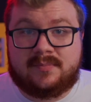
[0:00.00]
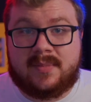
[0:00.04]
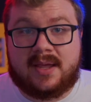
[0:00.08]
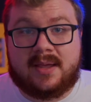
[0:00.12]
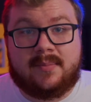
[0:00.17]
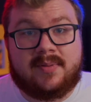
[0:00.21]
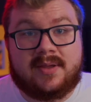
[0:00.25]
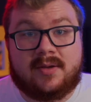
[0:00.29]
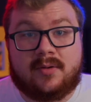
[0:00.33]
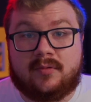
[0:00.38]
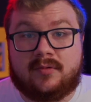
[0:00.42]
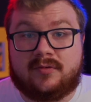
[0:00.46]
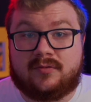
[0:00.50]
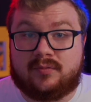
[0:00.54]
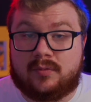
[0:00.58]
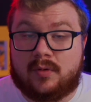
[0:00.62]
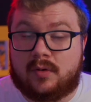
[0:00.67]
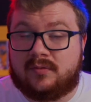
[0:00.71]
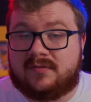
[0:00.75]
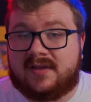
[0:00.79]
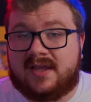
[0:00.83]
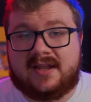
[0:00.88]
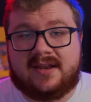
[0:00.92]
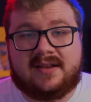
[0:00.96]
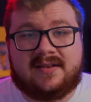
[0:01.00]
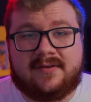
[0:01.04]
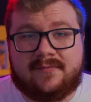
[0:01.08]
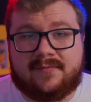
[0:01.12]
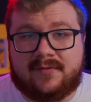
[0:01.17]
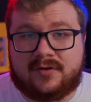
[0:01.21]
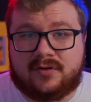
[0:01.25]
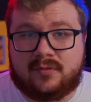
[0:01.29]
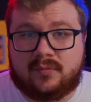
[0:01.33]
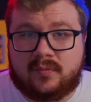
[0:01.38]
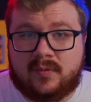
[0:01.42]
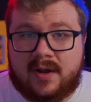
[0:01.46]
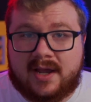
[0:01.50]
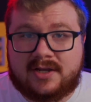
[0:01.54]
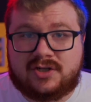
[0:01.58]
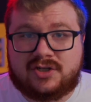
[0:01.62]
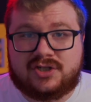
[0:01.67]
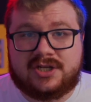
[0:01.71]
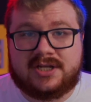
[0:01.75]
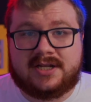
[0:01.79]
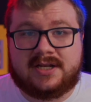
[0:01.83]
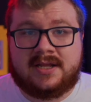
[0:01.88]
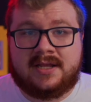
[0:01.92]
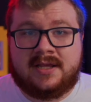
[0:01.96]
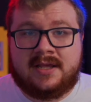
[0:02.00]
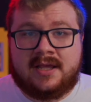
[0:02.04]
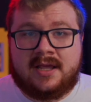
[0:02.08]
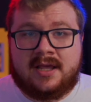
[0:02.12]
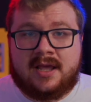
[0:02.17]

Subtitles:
Maybe it was rotate a different direction,